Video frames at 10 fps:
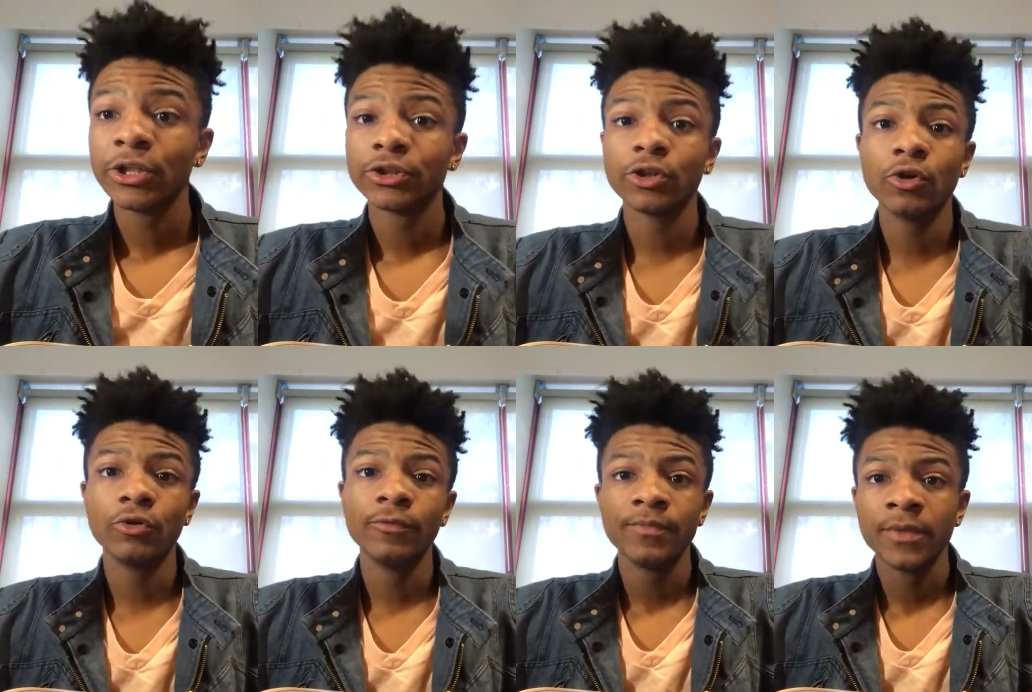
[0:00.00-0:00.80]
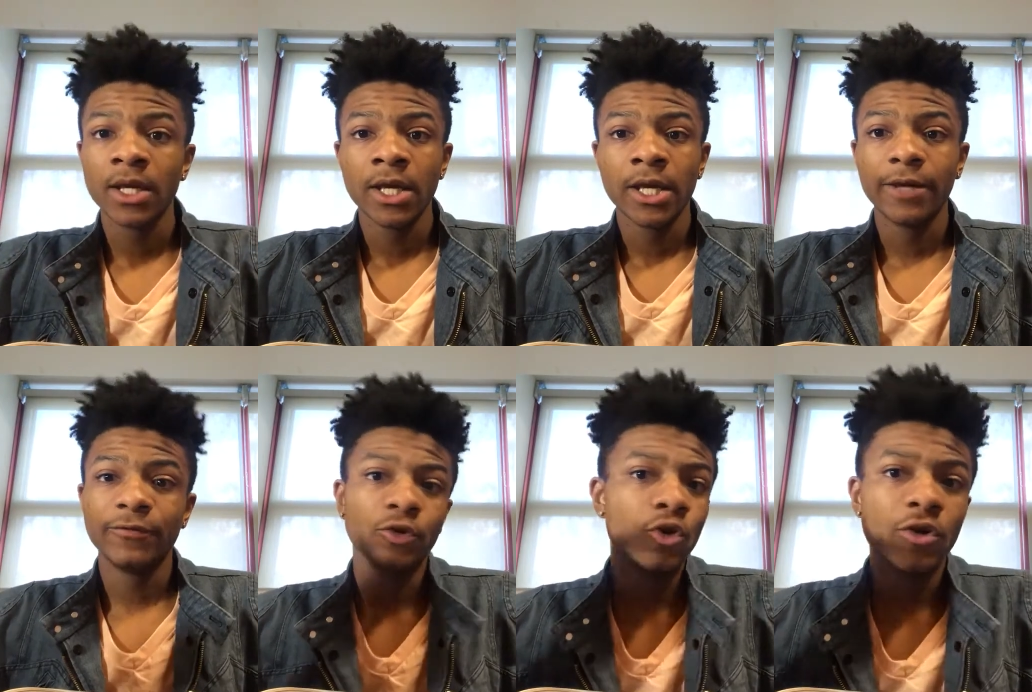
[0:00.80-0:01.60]
So
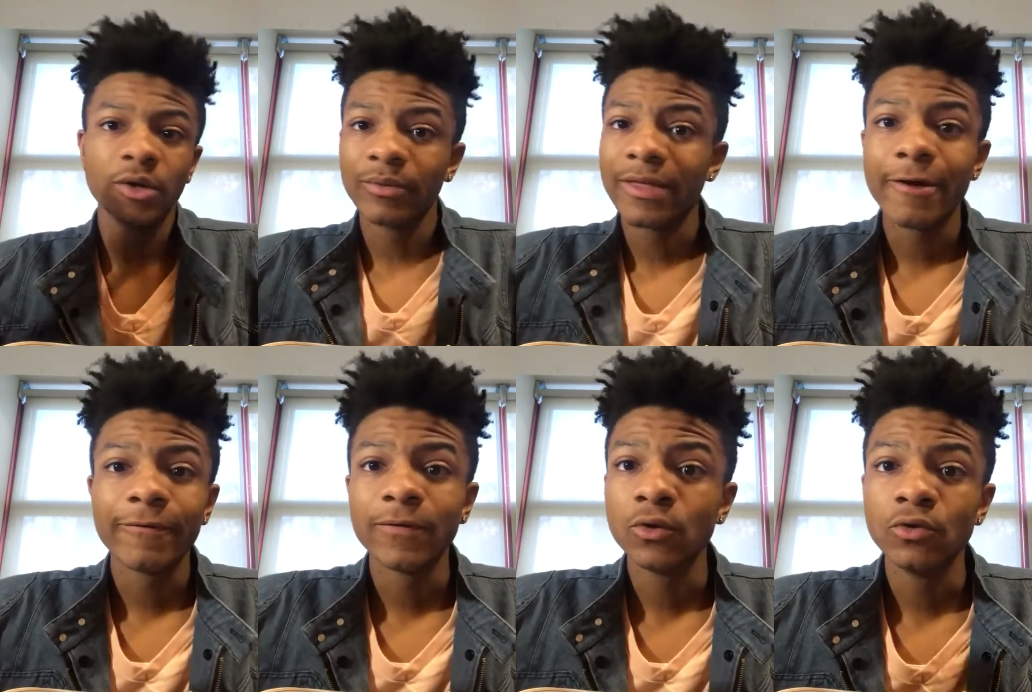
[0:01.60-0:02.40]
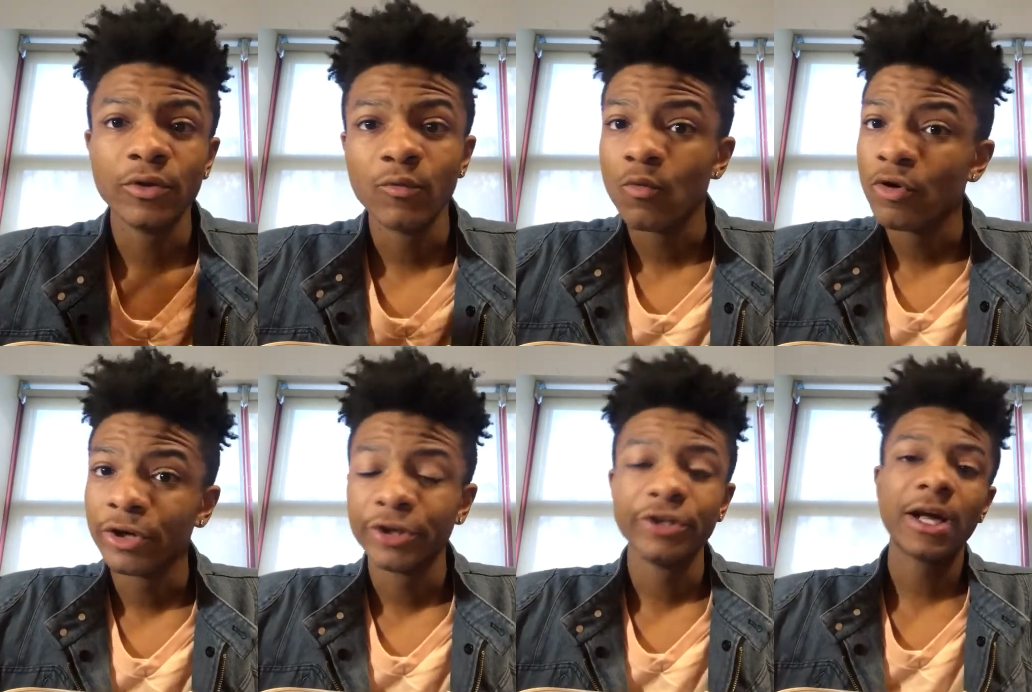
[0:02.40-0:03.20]
if you're going without food and
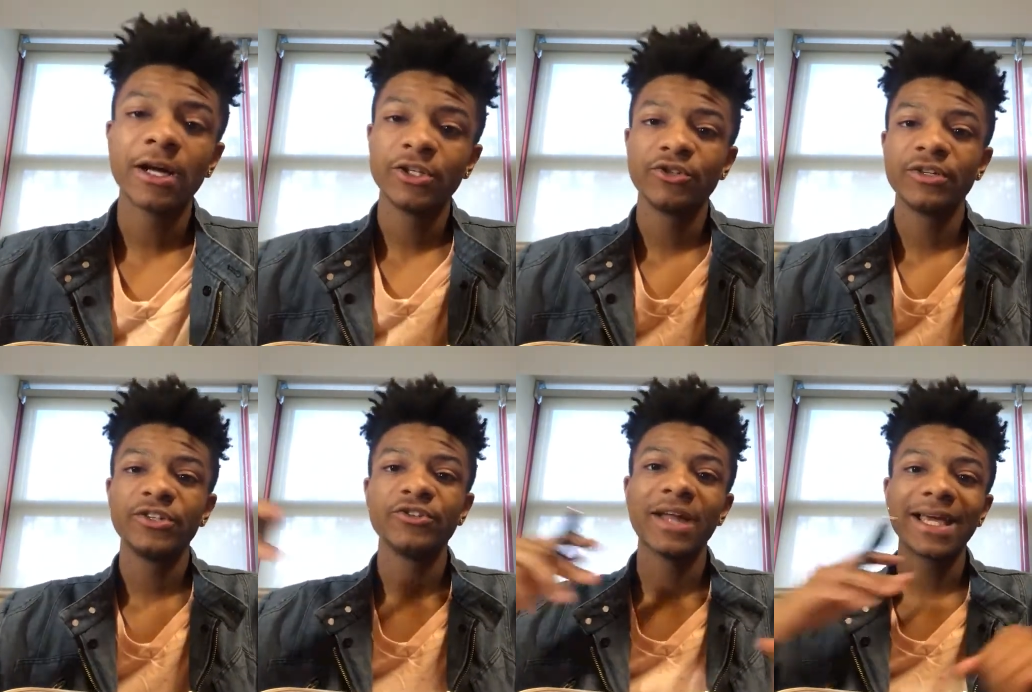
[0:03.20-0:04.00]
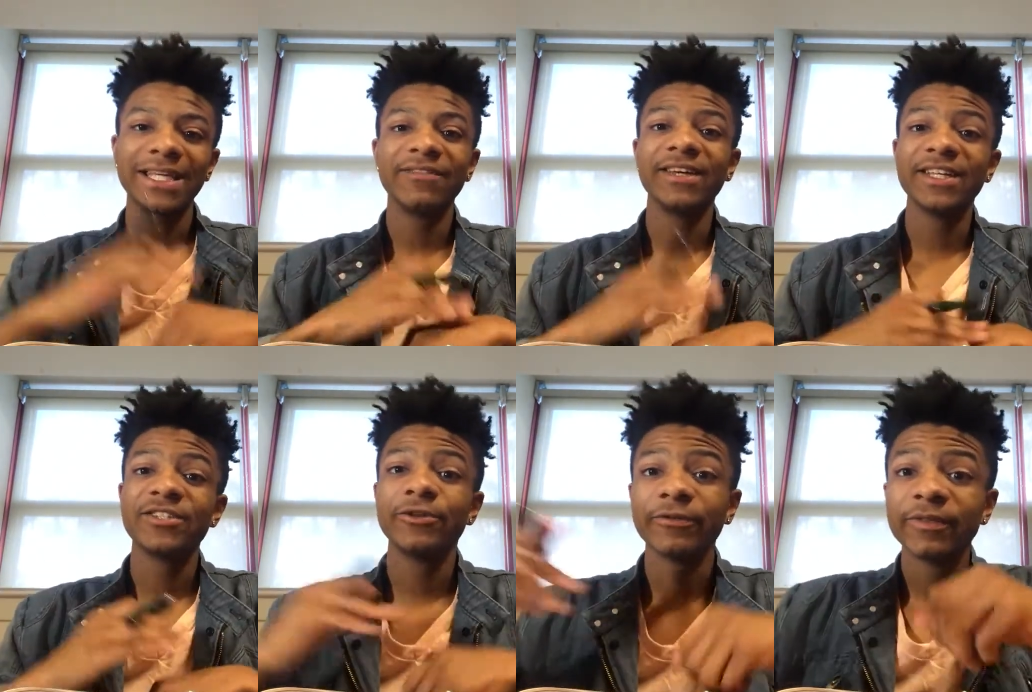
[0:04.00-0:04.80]
water, you're not giving
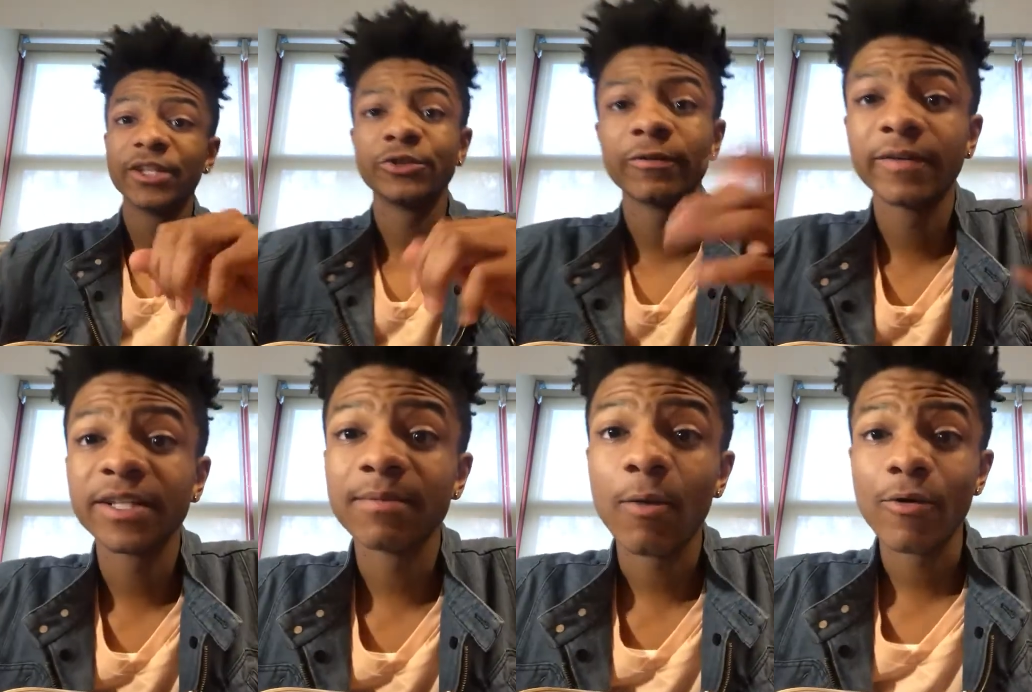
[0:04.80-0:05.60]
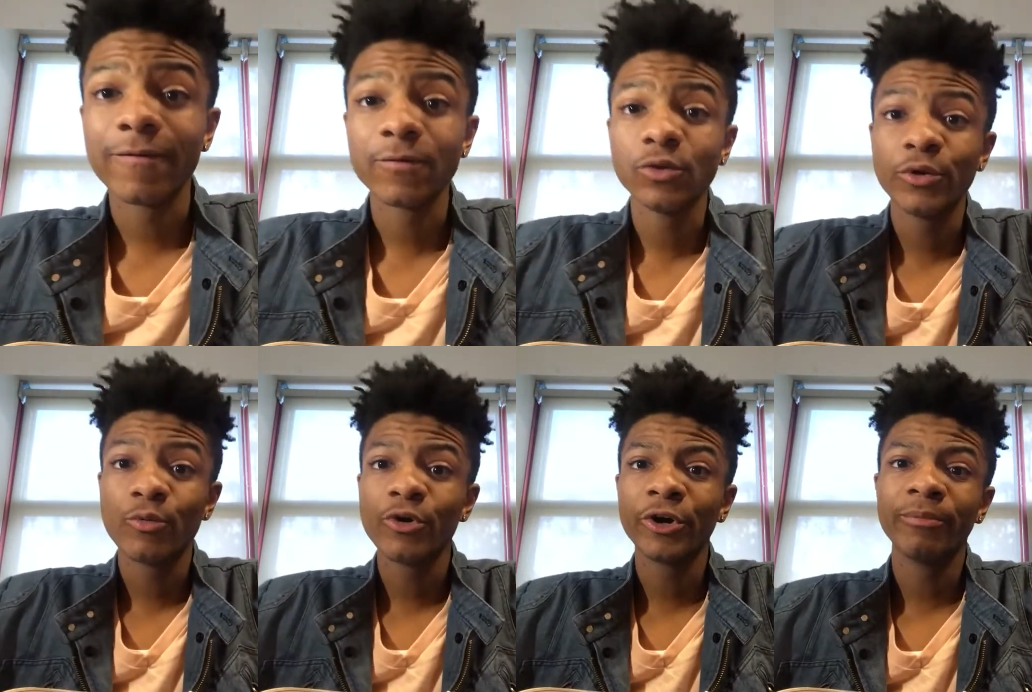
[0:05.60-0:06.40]
into your flesh. Your flesh might want food
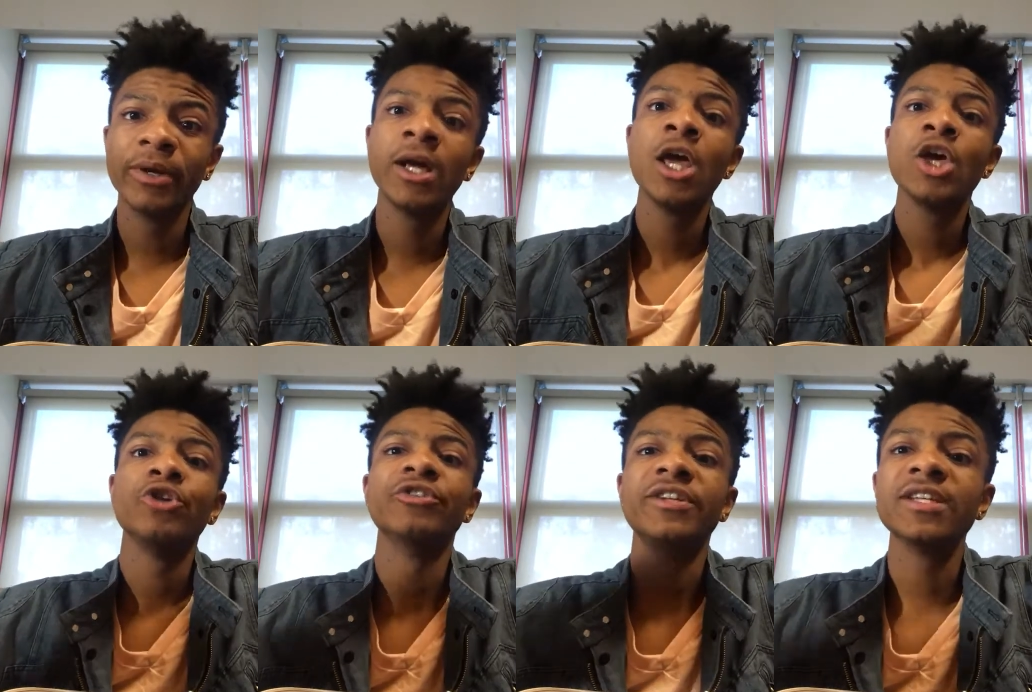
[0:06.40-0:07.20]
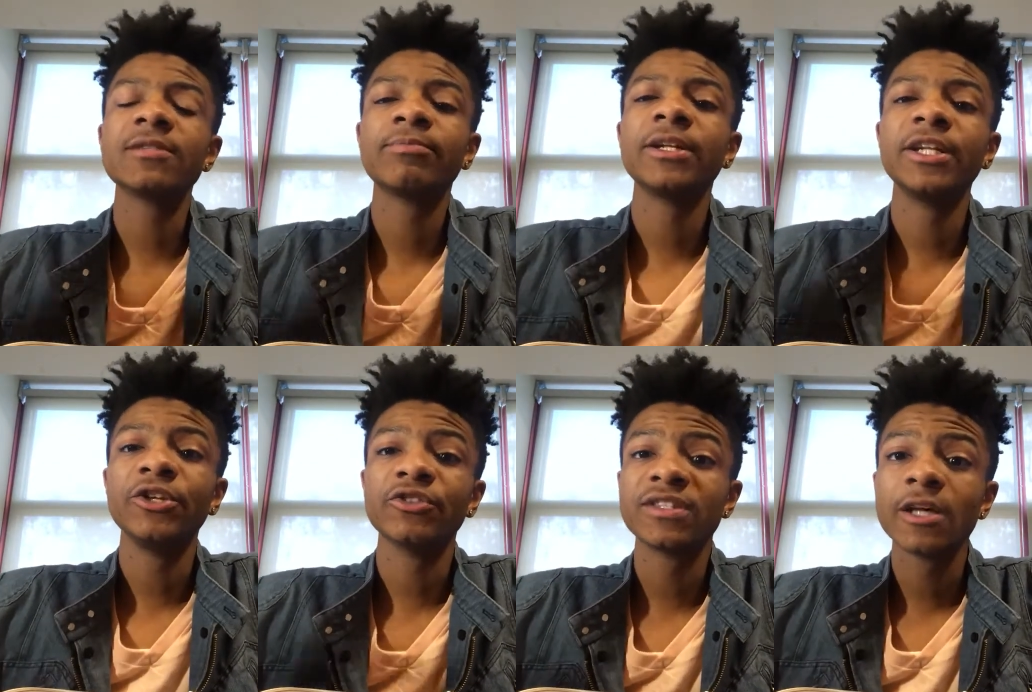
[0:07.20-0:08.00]
and water, but you're
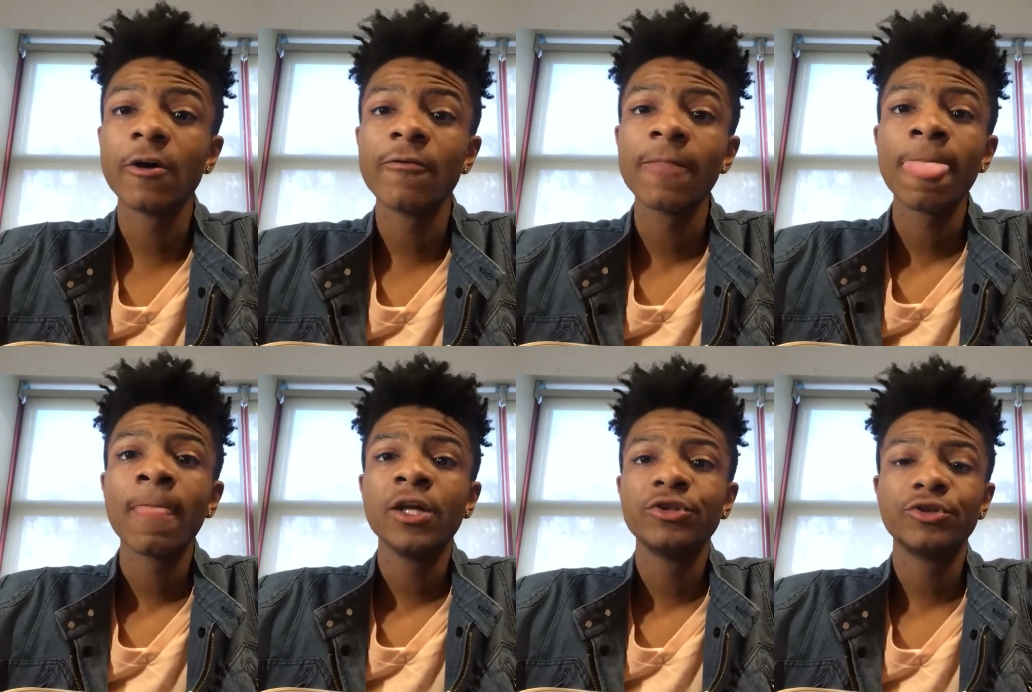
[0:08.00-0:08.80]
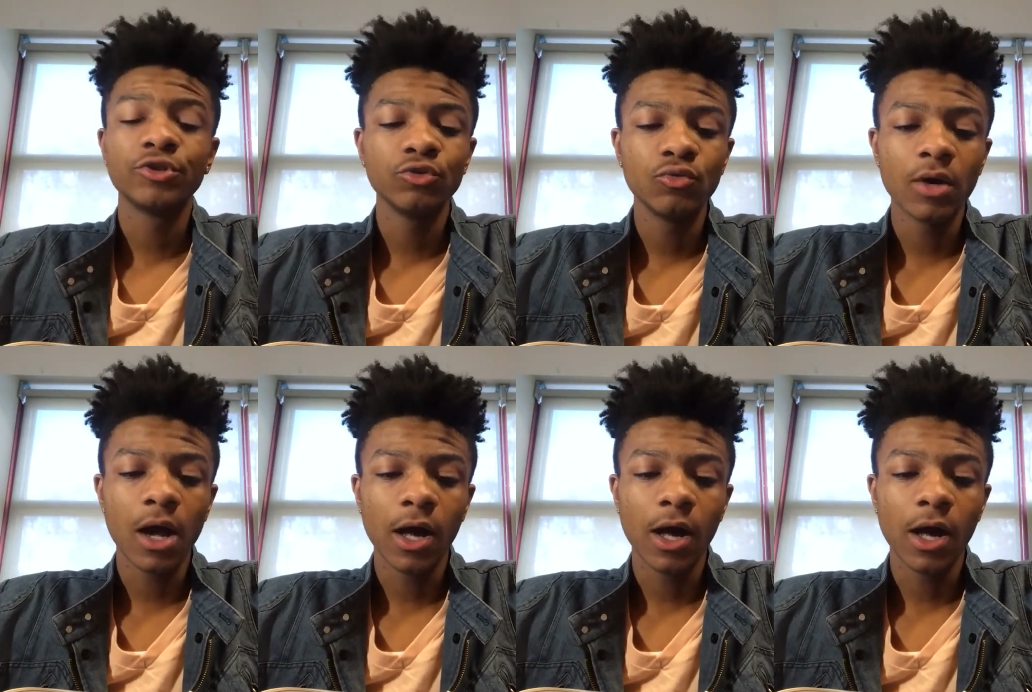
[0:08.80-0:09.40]
disciplining yourself to